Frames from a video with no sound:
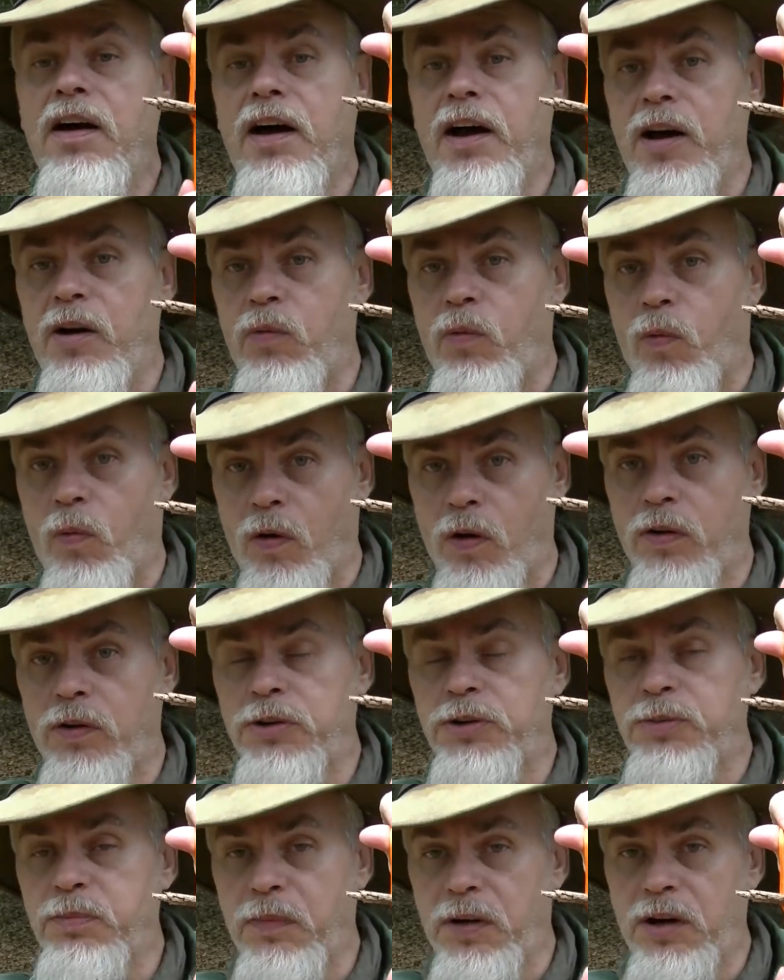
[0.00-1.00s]
and it
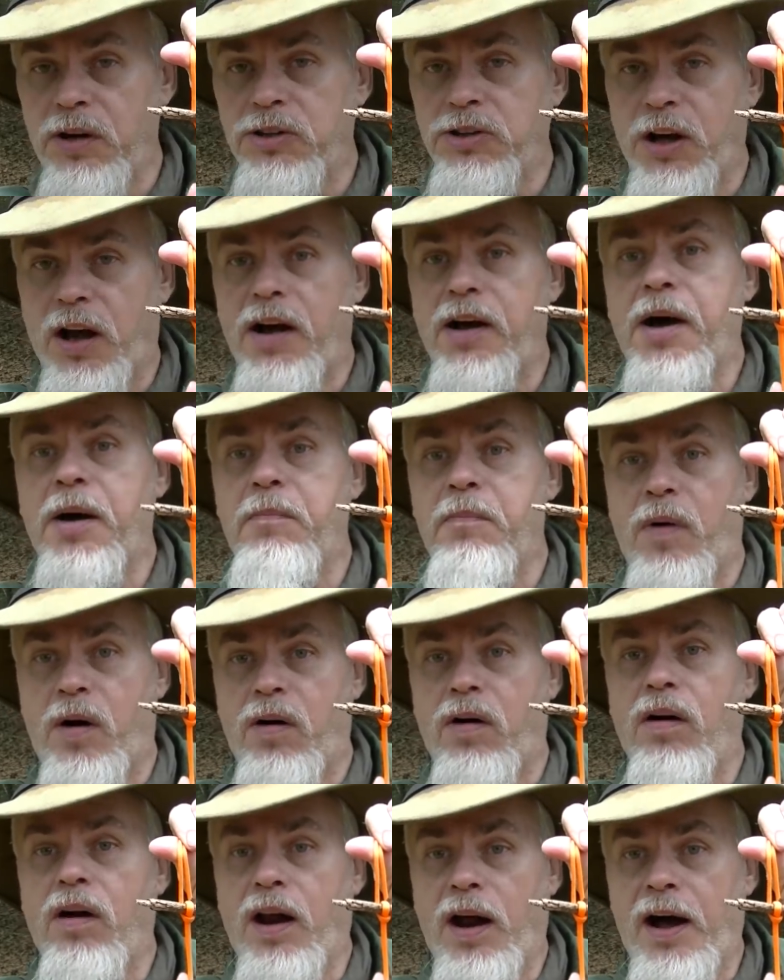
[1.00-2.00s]
works much like a
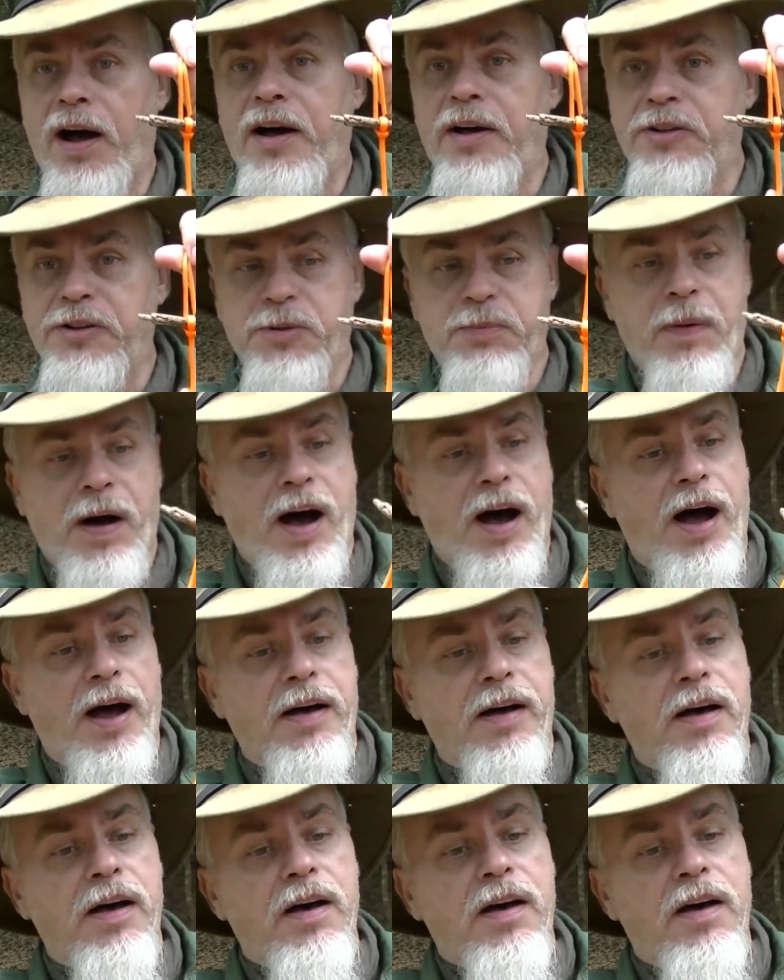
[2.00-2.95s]
marline spike.